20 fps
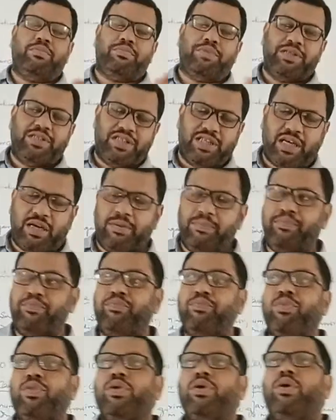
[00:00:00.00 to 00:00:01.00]
Punjab,
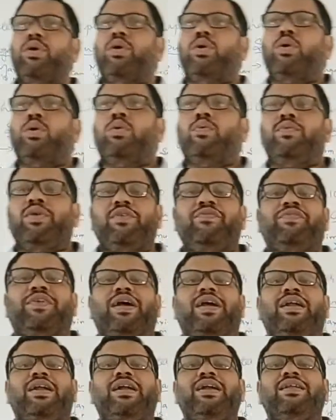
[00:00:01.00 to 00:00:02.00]
we
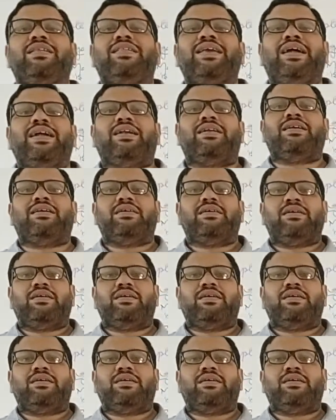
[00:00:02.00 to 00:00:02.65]
find it that